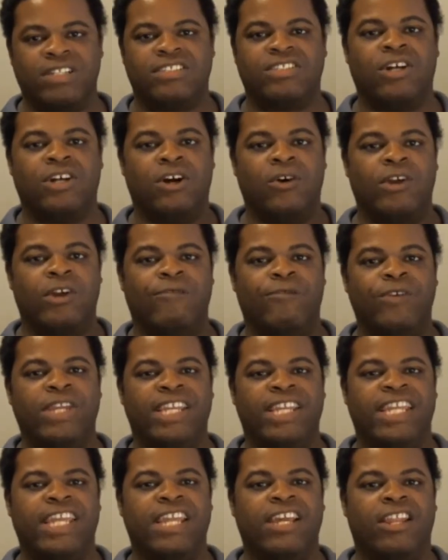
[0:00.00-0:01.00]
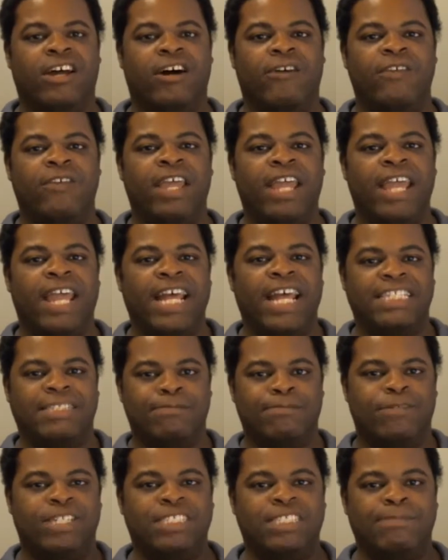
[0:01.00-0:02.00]
so if we kill off
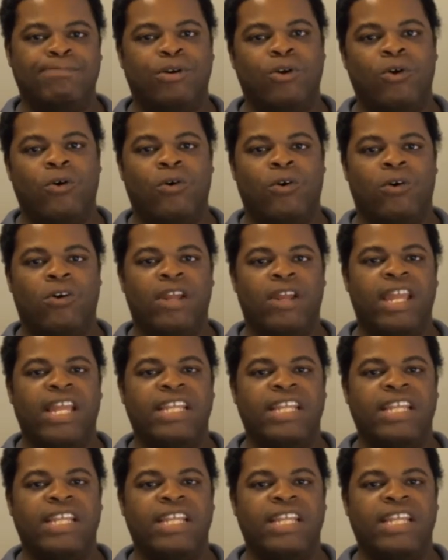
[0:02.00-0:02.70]
as much poor